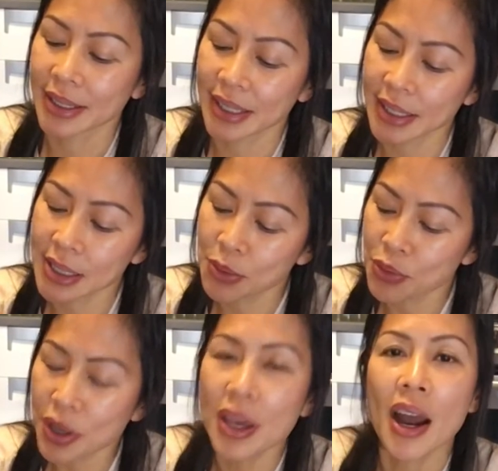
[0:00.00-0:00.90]
it's
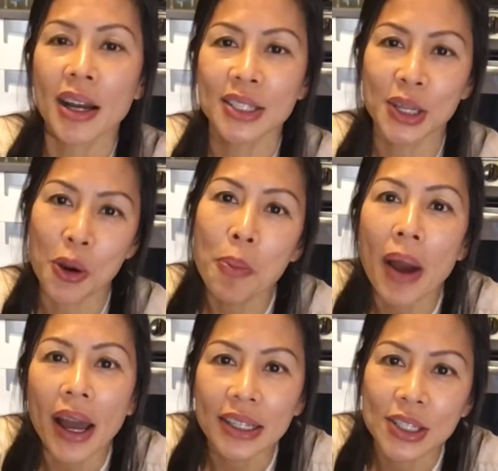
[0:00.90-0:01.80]
really hard to go
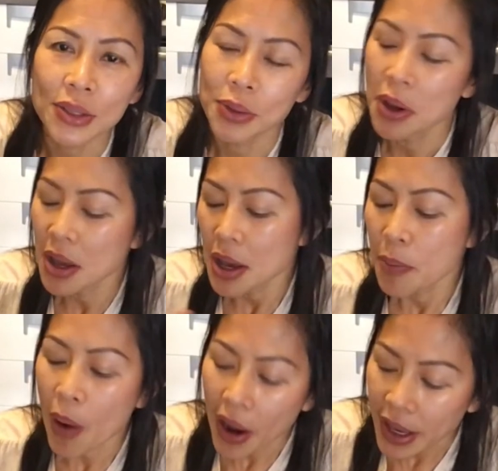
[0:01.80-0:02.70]
back to
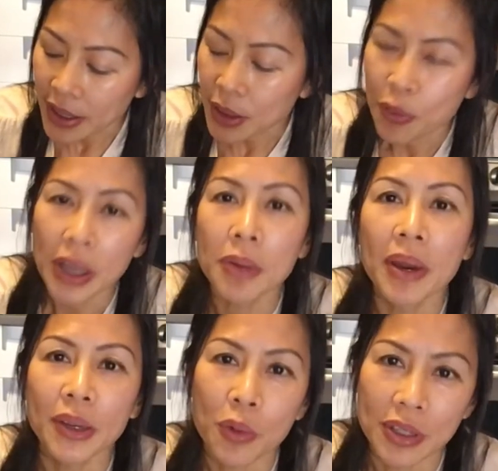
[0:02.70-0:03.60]
buying the
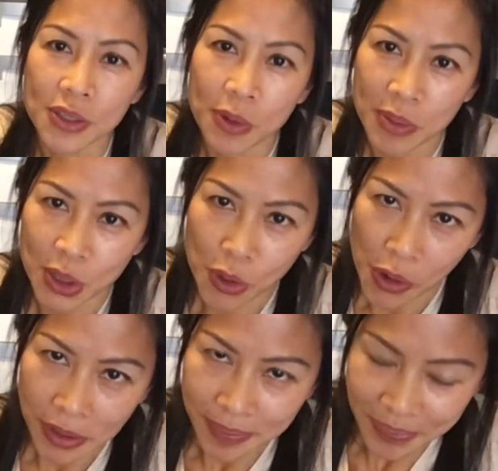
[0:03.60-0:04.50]
ready-made ones from the store.